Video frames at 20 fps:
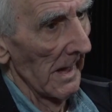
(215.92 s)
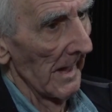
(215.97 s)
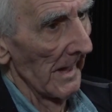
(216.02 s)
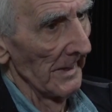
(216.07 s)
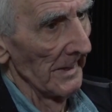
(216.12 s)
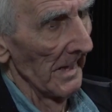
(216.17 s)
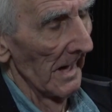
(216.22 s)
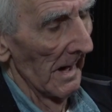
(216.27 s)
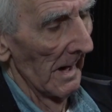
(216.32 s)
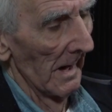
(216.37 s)

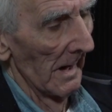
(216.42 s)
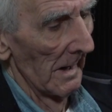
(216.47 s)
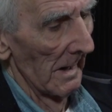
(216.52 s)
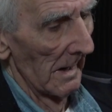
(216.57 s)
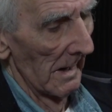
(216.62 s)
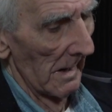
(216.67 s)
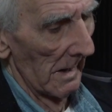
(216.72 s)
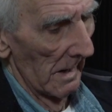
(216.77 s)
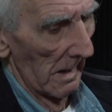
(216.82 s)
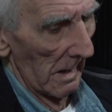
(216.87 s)
And
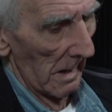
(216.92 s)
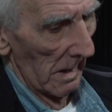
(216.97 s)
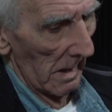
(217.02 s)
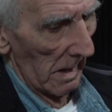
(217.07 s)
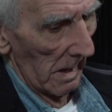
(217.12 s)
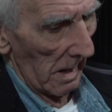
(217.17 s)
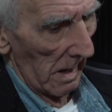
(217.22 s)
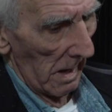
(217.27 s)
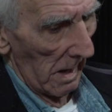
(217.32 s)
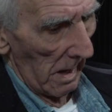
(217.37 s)

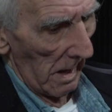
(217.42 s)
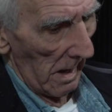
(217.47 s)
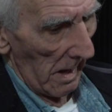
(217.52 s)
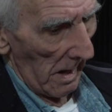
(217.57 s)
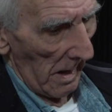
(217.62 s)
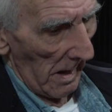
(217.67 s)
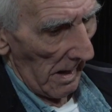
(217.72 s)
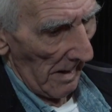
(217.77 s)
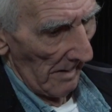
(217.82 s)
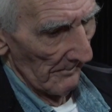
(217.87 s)

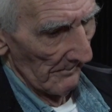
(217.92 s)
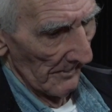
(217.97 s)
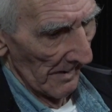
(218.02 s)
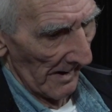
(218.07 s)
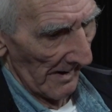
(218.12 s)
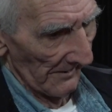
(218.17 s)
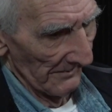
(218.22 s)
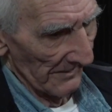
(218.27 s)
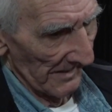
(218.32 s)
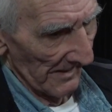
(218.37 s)

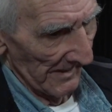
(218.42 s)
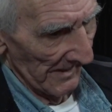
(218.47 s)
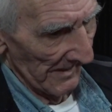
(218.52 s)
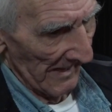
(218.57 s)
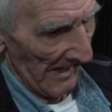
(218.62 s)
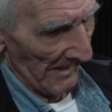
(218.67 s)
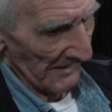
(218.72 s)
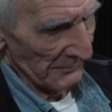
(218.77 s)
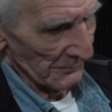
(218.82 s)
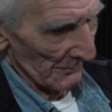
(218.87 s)

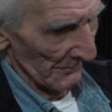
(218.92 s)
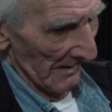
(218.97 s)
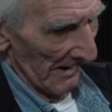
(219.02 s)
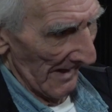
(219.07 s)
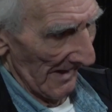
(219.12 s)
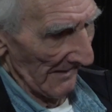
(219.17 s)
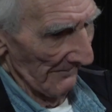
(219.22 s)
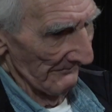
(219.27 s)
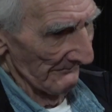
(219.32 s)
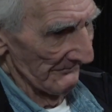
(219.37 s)
that's,
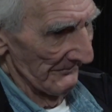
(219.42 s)
well,